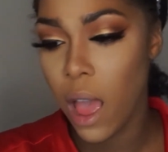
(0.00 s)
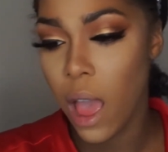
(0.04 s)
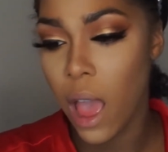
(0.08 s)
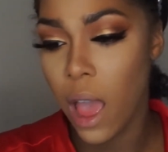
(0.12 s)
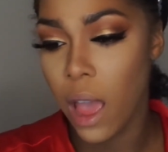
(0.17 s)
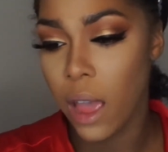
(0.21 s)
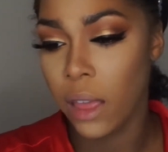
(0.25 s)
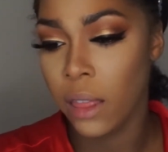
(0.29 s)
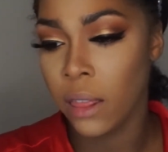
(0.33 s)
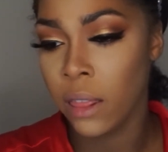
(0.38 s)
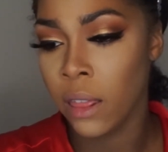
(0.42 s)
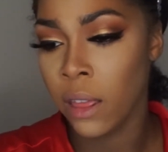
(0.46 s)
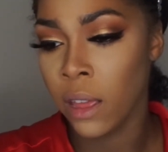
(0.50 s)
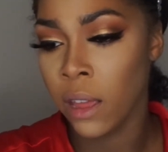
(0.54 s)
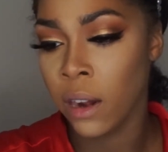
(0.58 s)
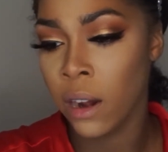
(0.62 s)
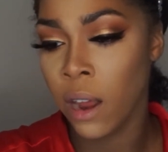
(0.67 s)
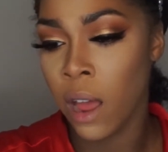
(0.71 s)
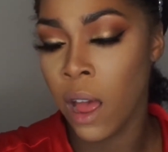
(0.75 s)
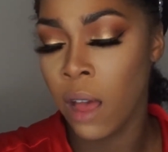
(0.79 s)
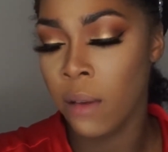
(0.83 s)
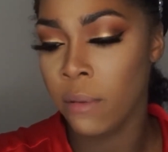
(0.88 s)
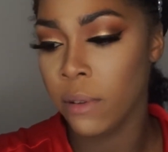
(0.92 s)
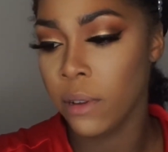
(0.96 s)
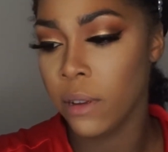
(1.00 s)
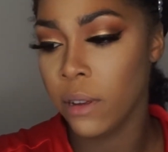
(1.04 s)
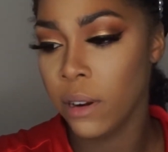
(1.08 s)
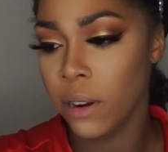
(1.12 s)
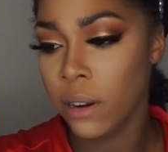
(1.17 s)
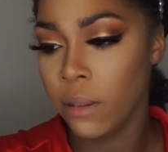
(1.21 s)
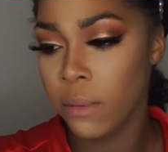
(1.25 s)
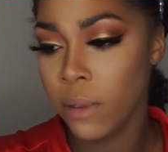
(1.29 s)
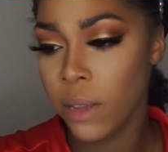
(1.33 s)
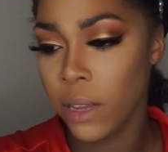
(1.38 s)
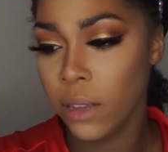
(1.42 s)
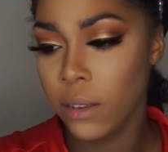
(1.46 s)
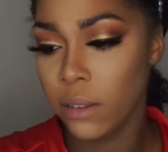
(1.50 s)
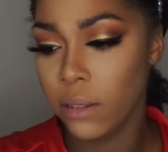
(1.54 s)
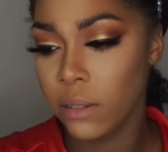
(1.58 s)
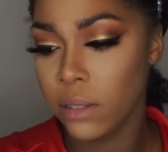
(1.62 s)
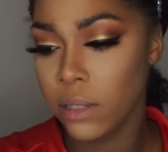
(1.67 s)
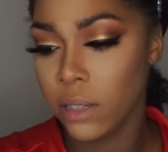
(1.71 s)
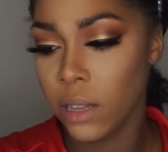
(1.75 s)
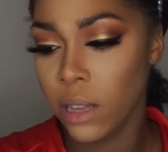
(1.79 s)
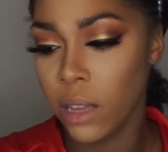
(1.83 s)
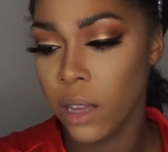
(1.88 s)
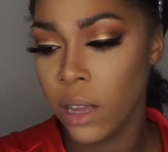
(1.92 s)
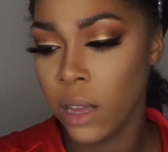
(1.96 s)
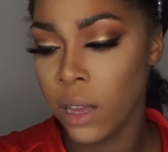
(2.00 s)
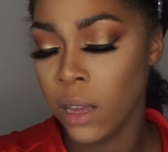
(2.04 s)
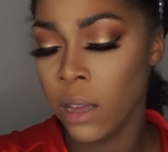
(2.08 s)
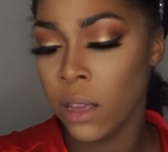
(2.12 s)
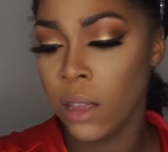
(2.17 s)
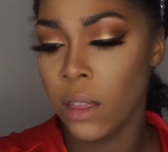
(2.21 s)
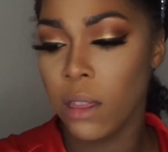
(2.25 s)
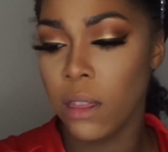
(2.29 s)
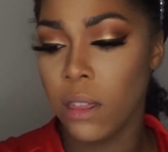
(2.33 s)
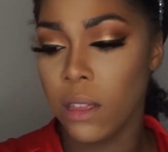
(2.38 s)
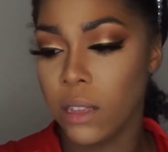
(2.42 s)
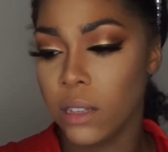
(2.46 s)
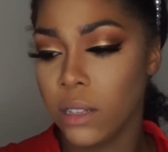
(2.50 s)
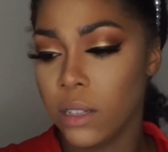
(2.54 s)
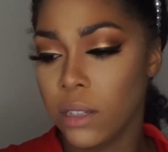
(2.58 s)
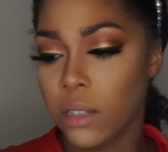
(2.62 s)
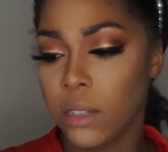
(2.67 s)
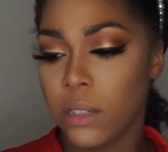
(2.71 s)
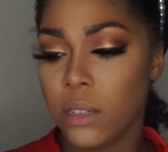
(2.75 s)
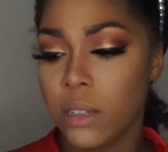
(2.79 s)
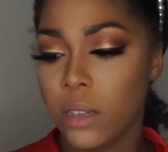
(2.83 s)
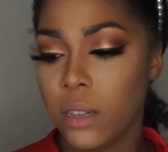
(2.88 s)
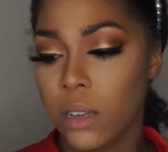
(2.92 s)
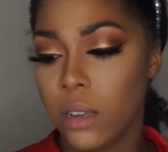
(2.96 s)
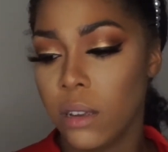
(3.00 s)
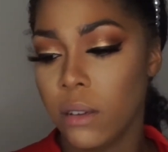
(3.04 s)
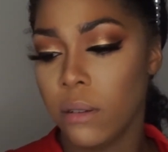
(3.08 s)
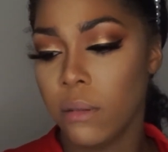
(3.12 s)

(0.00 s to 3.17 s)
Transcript: And then I'm going to be using this